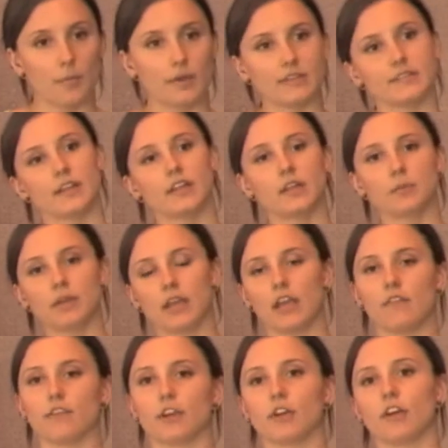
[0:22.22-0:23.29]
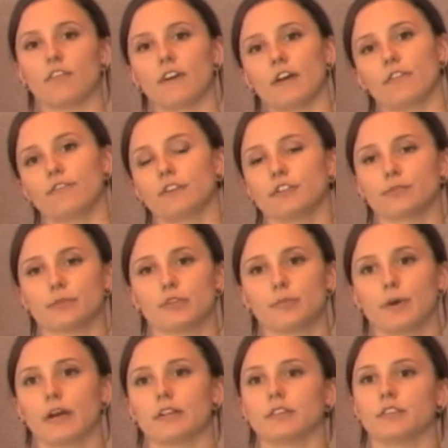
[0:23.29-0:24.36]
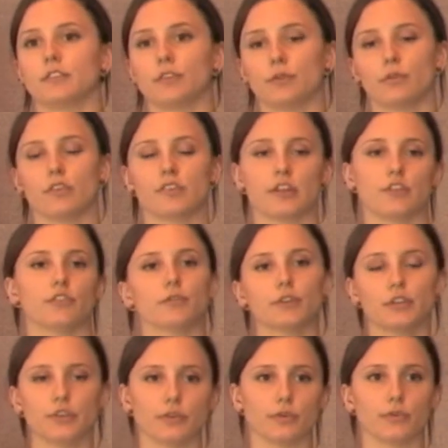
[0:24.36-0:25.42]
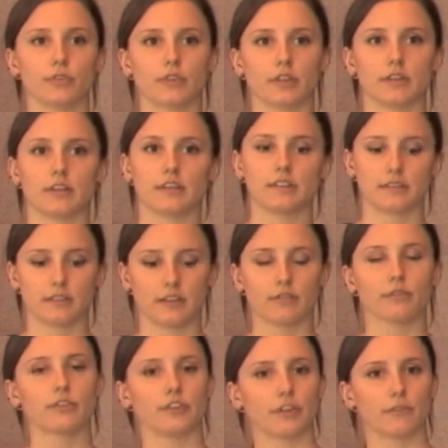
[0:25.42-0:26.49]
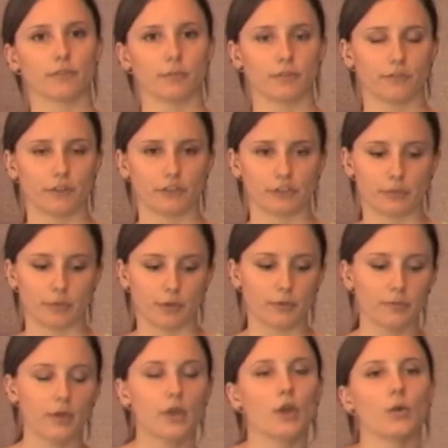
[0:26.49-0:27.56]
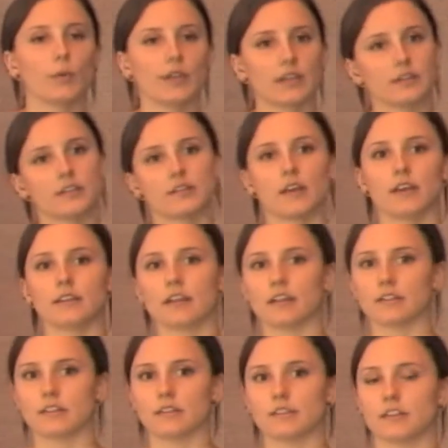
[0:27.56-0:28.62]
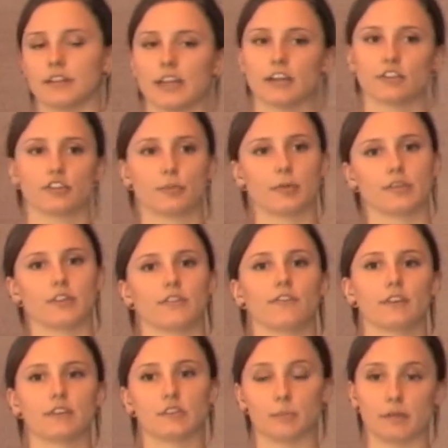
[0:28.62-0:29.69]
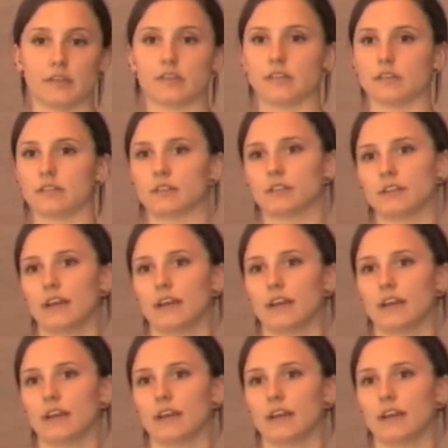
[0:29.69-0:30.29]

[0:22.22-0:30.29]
By studying behavior of how fish respond to the sensory cues that they receive from a fishing boat, we can design nets to catch specific species.